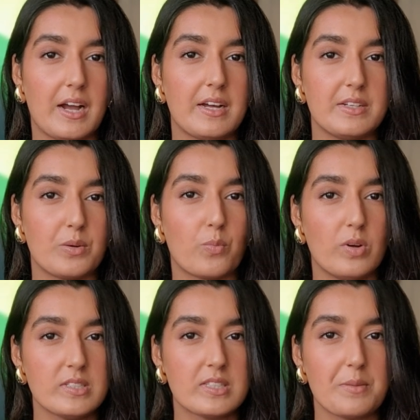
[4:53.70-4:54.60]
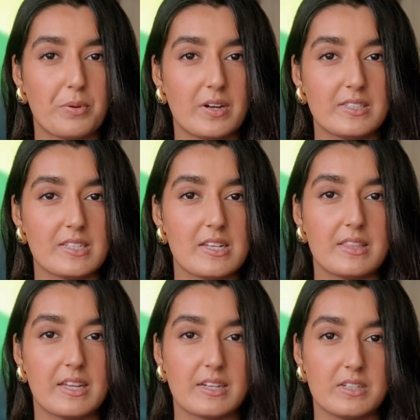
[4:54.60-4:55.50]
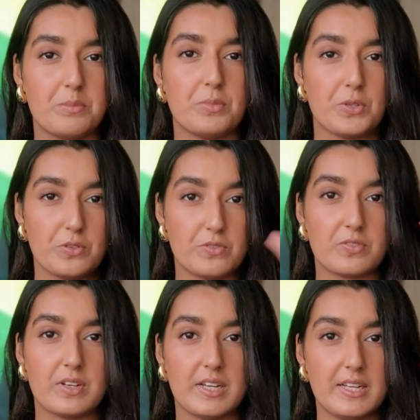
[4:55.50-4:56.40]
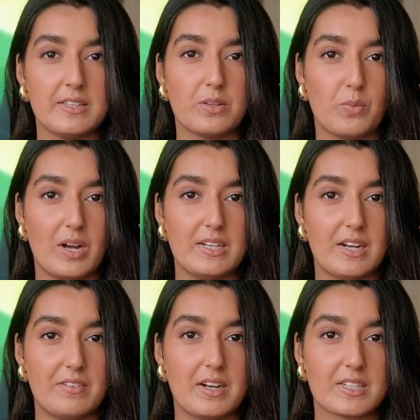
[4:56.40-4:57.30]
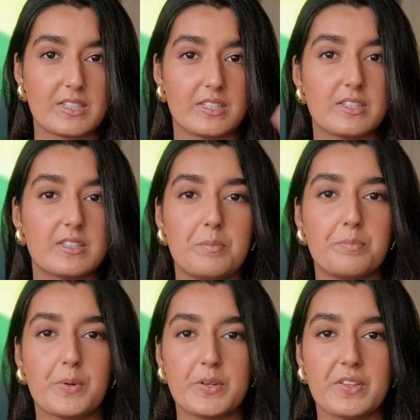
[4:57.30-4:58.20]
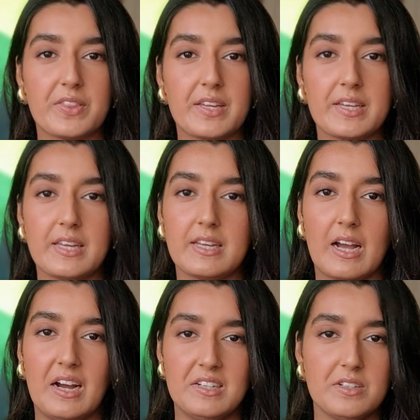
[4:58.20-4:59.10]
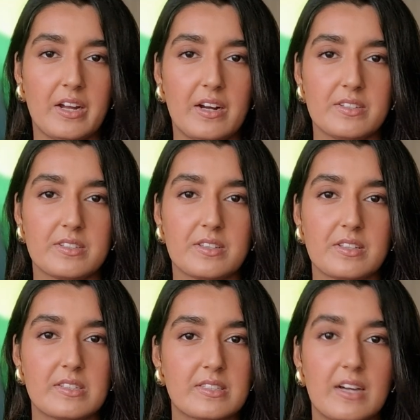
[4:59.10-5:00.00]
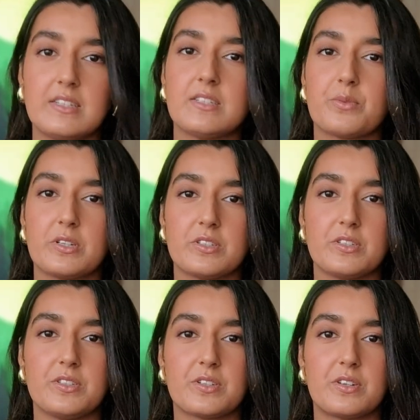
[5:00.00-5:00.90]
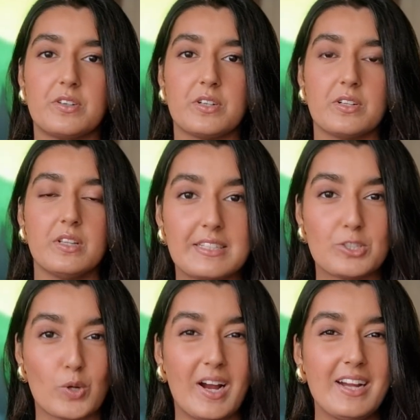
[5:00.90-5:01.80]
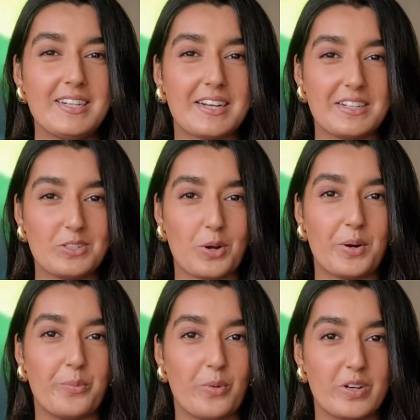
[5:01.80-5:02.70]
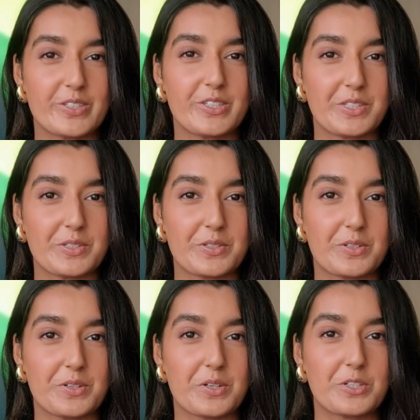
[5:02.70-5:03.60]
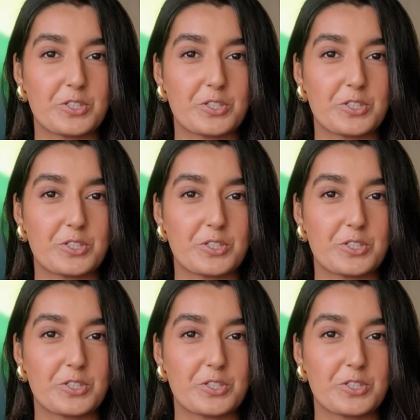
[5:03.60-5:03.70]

and once they press it, they're gonna move in the Y direction. But you're thinking, I don't know how to do this, I need to watch a tutorial. Try and not watch a tutorial,